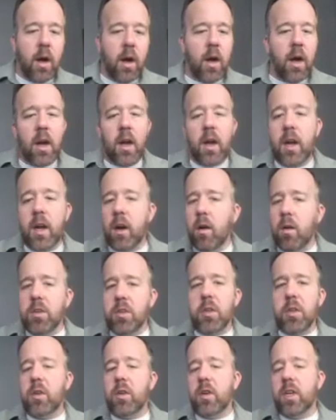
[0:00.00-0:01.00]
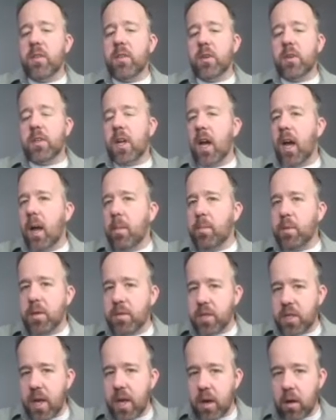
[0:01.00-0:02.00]
And also there are different types of
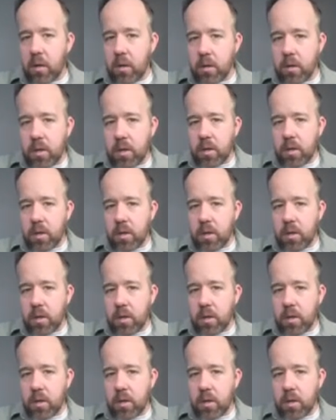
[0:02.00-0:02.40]
cells.